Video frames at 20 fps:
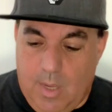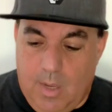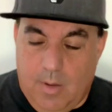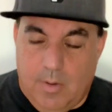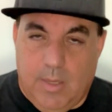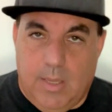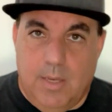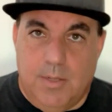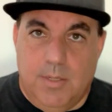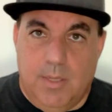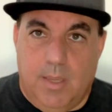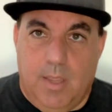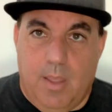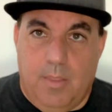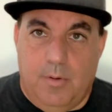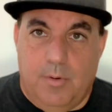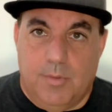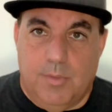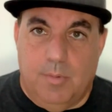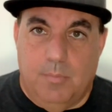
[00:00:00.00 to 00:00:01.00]
Get
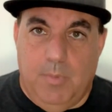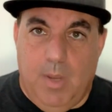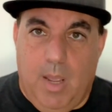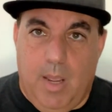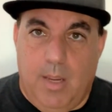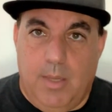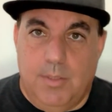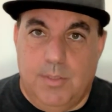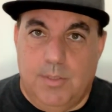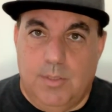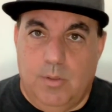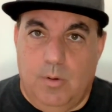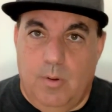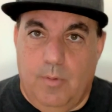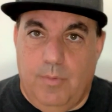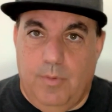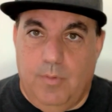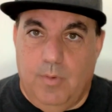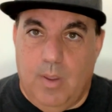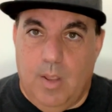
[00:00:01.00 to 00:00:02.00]
together some dice.
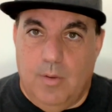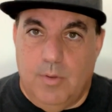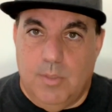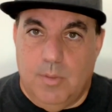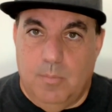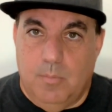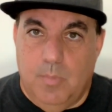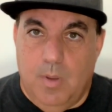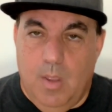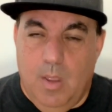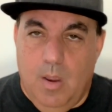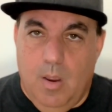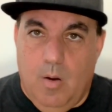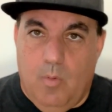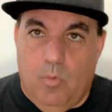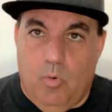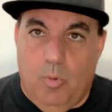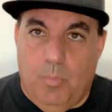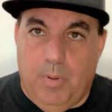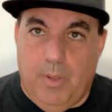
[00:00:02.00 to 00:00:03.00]
If you've got some
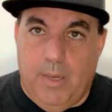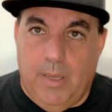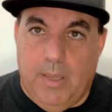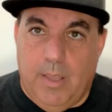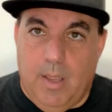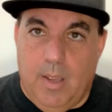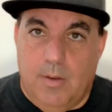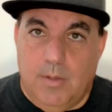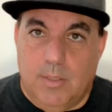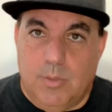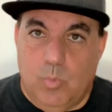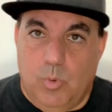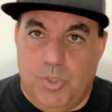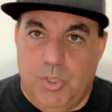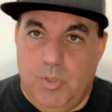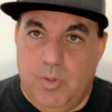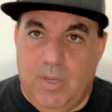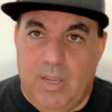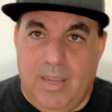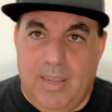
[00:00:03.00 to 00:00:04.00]
role-playing dice,
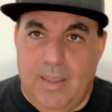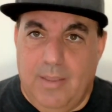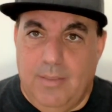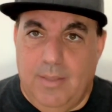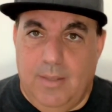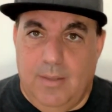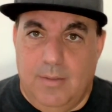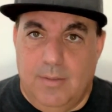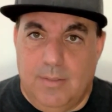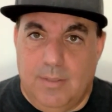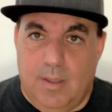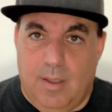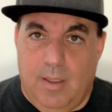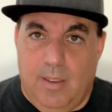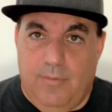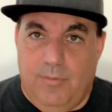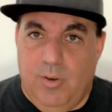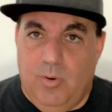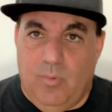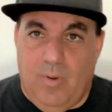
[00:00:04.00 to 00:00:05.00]
which you can get these.
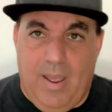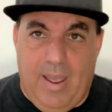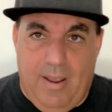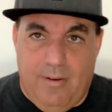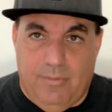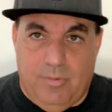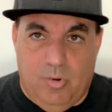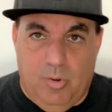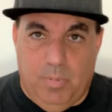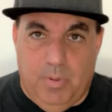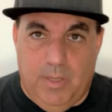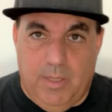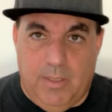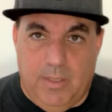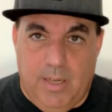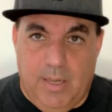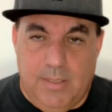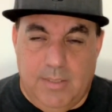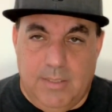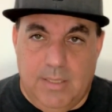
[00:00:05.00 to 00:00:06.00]
If you don't have role-playing
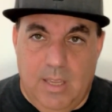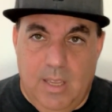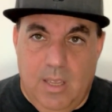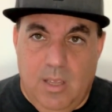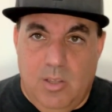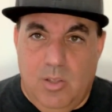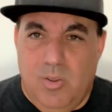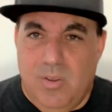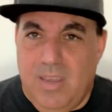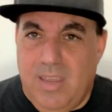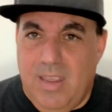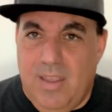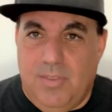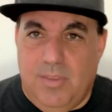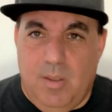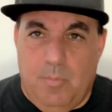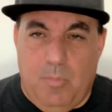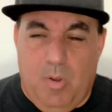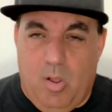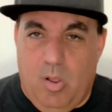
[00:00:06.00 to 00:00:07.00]
dice, you can
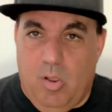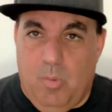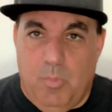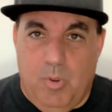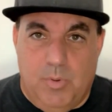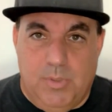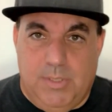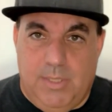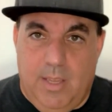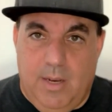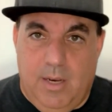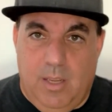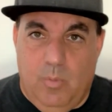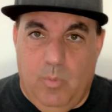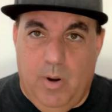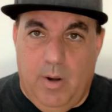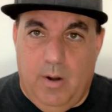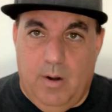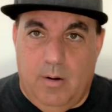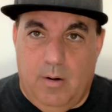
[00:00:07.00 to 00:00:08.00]
get them almost
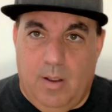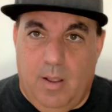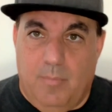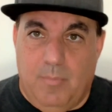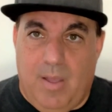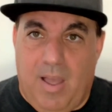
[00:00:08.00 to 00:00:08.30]
anywhere.